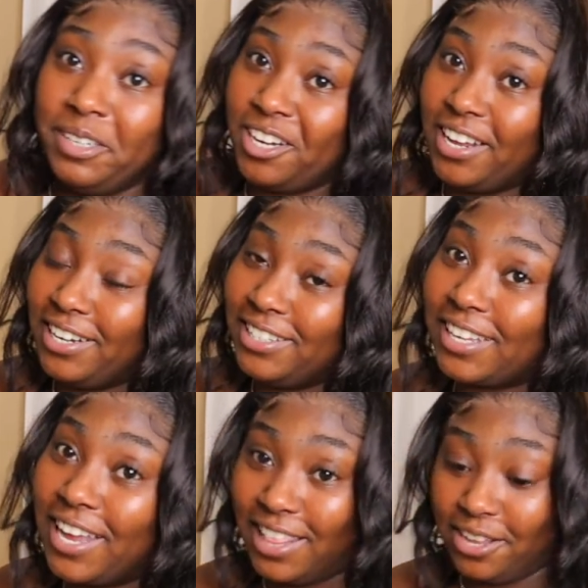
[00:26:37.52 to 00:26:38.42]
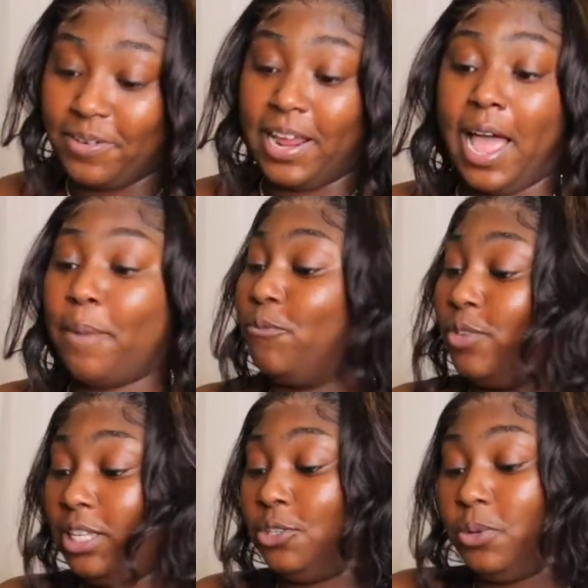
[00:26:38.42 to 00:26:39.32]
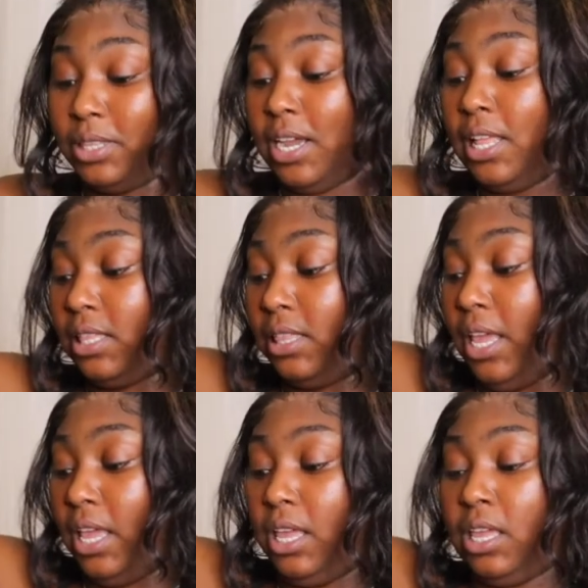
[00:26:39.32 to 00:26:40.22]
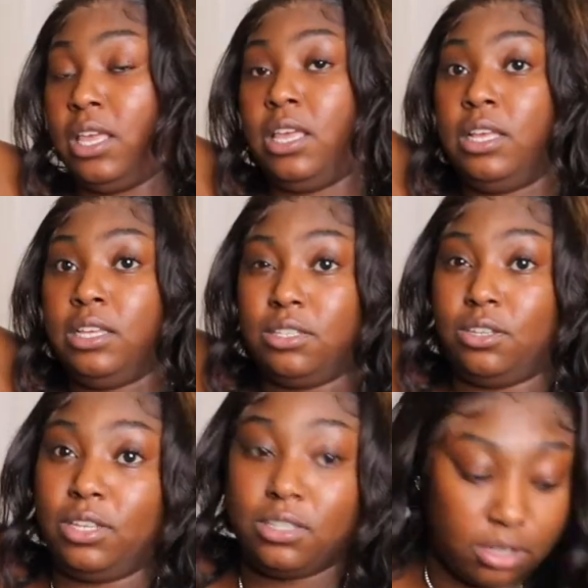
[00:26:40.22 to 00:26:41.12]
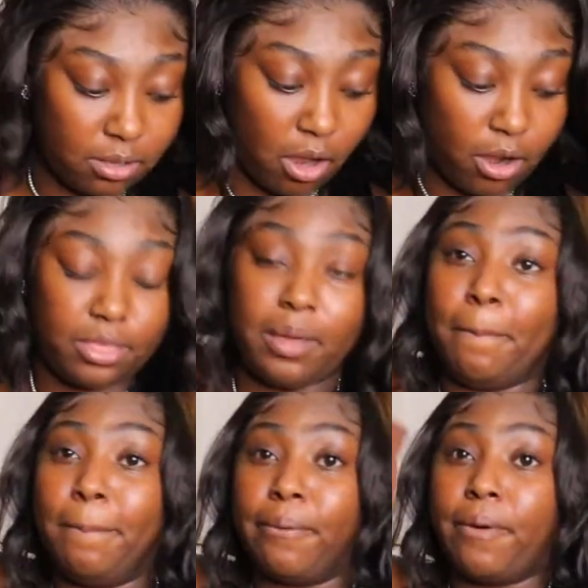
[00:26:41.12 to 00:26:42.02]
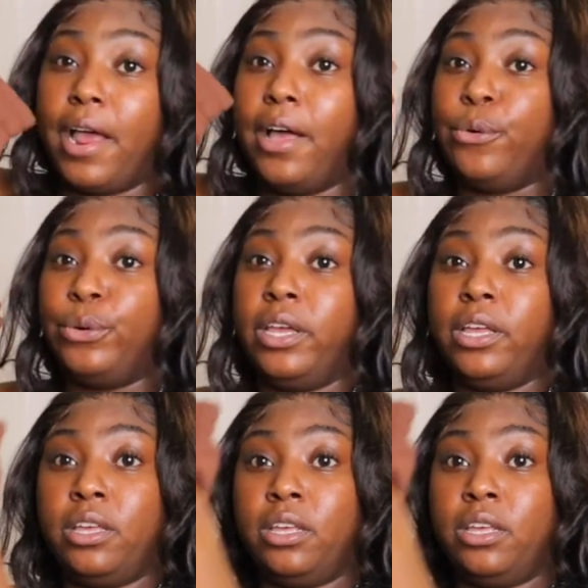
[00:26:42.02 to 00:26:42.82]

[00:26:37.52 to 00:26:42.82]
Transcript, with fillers: trying to get into color, right? I'm really doing the color thing. So these are the brown